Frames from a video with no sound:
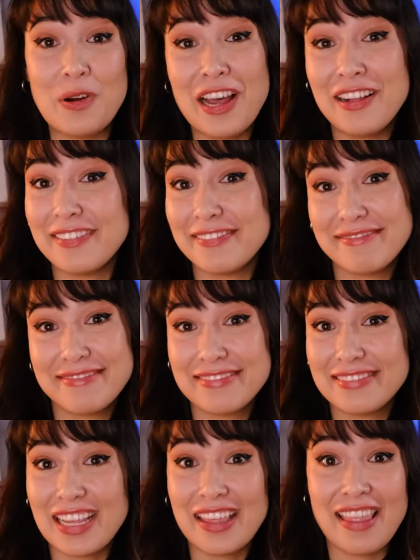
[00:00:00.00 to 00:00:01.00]
Well,
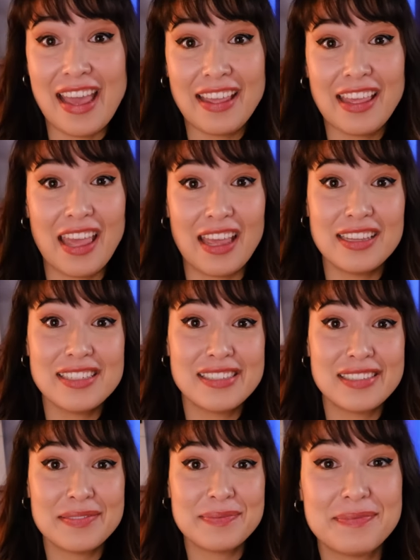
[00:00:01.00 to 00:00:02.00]
in that case,